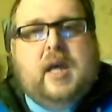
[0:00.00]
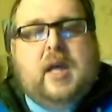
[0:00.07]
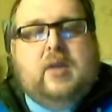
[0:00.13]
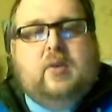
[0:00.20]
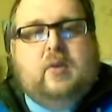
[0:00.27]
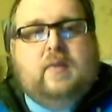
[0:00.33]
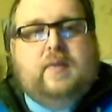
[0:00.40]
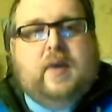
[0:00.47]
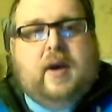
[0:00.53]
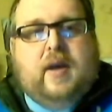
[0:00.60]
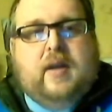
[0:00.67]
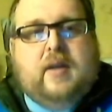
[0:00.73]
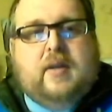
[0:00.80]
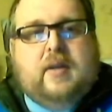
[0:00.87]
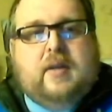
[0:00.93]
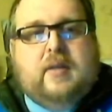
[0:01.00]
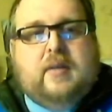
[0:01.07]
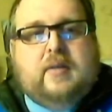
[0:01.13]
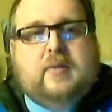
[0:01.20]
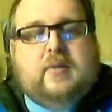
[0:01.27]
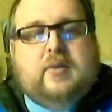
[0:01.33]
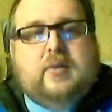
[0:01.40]
You'll find
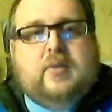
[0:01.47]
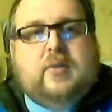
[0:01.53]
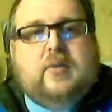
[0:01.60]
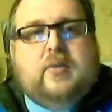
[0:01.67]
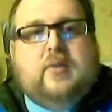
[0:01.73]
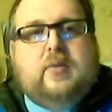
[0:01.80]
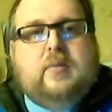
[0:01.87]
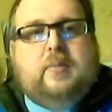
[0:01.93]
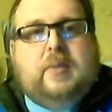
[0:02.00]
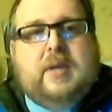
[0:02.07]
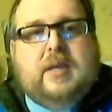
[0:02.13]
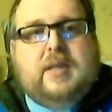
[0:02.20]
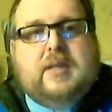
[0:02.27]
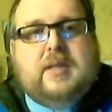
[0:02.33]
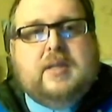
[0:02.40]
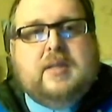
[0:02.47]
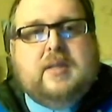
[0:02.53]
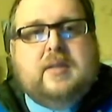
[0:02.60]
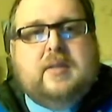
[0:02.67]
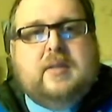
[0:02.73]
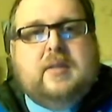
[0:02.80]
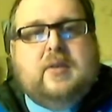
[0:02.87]
peace
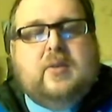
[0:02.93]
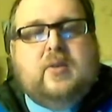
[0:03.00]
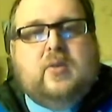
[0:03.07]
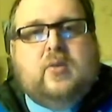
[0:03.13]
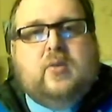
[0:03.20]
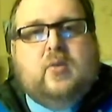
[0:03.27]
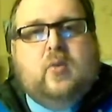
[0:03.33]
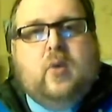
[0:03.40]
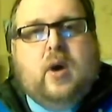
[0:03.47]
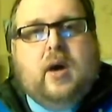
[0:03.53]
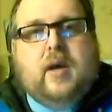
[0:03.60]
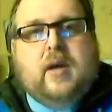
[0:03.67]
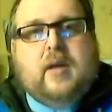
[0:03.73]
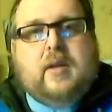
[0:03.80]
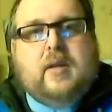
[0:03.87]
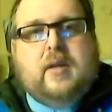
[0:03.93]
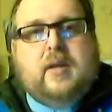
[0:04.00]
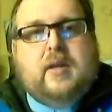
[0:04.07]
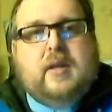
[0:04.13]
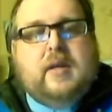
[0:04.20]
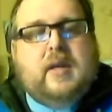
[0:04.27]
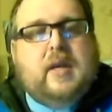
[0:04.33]
quiet
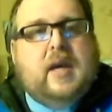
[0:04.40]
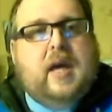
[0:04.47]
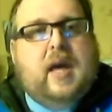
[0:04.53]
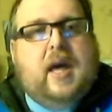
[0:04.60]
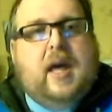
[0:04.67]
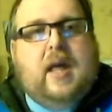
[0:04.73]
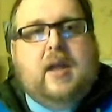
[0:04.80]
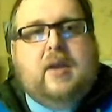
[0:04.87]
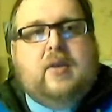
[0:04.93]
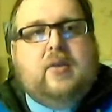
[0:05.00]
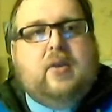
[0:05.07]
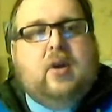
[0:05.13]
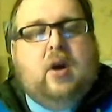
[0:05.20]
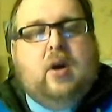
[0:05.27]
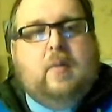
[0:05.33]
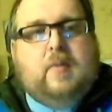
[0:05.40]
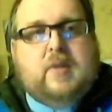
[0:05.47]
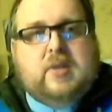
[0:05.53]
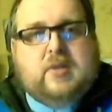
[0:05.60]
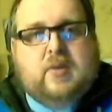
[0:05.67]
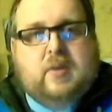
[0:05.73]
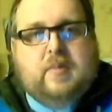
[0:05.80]
and calm the
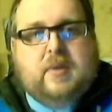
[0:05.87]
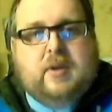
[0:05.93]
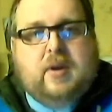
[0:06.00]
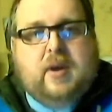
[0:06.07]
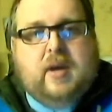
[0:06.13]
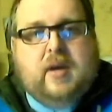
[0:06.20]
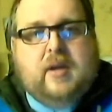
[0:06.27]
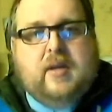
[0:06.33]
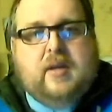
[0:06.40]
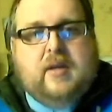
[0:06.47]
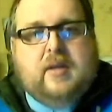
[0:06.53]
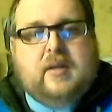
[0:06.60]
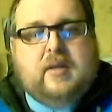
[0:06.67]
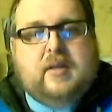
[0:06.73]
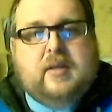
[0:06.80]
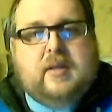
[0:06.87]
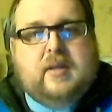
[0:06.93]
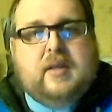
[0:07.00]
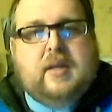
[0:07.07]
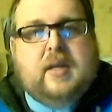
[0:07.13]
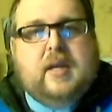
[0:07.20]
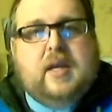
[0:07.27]
storm in your head.
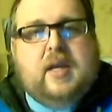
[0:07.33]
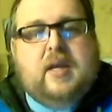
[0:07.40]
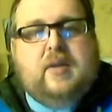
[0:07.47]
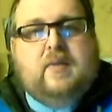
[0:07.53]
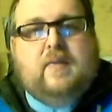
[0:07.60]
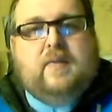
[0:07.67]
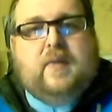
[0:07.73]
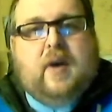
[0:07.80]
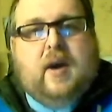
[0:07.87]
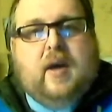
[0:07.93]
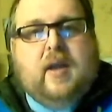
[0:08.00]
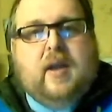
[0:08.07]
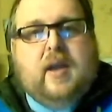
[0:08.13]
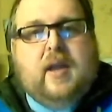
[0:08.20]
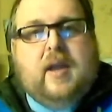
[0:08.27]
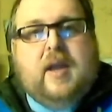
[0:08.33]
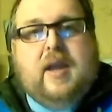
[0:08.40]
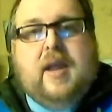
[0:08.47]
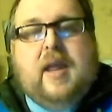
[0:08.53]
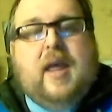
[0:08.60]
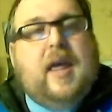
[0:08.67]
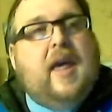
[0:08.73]
find
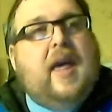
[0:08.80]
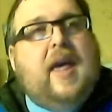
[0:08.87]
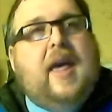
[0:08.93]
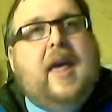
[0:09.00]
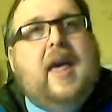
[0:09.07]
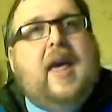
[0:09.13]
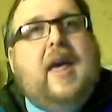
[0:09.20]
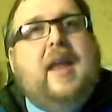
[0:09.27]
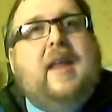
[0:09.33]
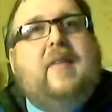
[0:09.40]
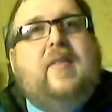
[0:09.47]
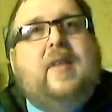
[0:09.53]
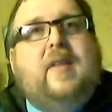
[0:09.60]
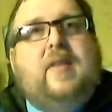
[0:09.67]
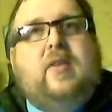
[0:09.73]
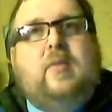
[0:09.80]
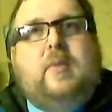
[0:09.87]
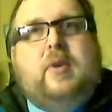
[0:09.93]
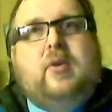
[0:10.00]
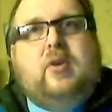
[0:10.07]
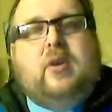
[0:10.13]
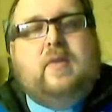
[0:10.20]
anything that you've
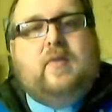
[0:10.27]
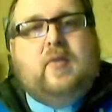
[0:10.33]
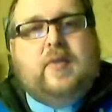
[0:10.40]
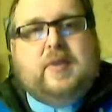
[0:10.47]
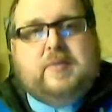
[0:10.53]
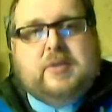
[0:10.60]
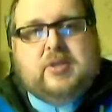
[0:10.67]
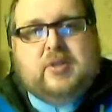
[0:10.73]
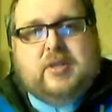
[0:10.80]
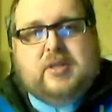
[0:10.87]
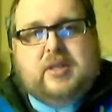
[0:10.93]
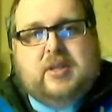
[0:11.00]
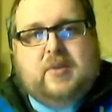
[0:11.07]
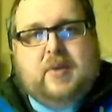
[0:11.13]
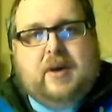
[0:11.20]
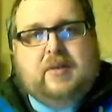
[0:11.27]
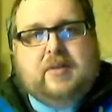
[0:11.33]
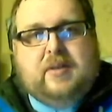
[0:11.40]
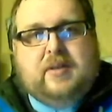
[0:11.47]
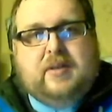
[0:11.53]
been looking for that's been stressing you out.